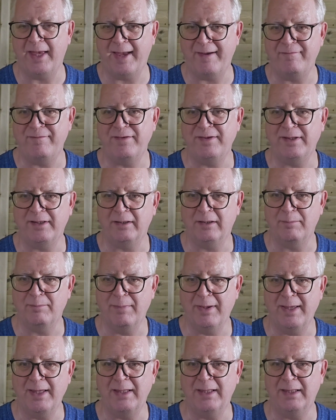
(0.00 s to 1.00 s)
Everything can
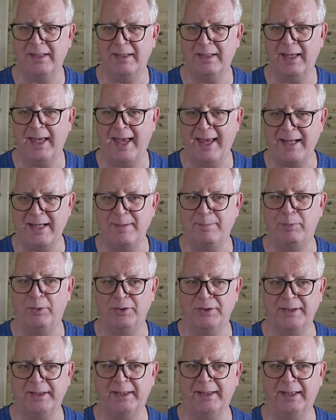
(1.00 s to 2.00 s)
make
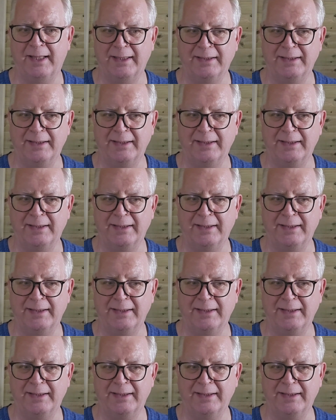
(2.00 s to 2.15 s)
anybody